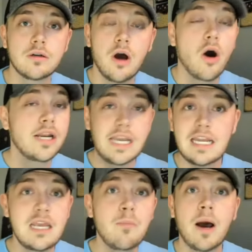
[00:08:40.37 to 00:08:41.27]
on
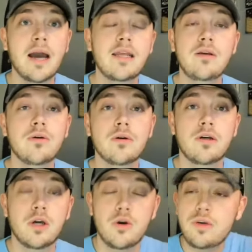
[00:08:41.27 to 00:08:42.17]
anybody
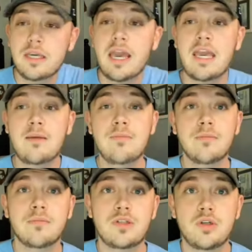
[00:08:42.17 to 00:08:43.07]
who came
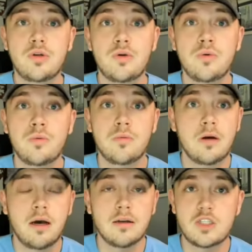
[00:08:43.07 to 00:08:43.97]
to
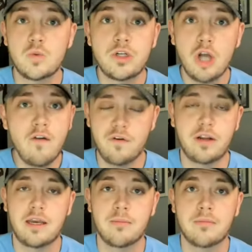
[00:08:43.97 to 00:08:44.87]
switch off on
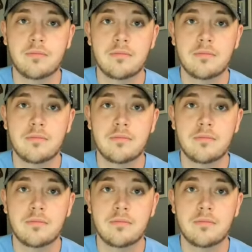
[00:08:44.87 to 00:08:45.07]
him.